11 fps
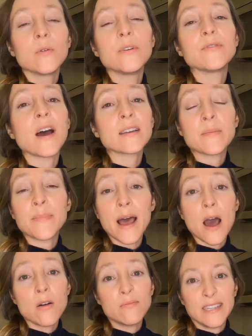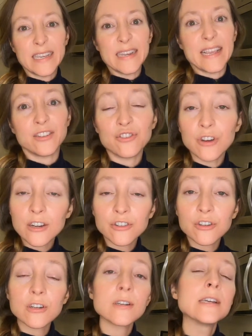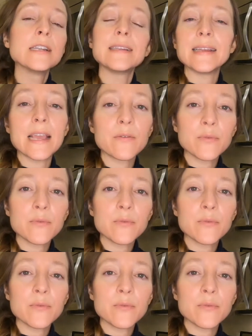We've talked about DNA structure, DNA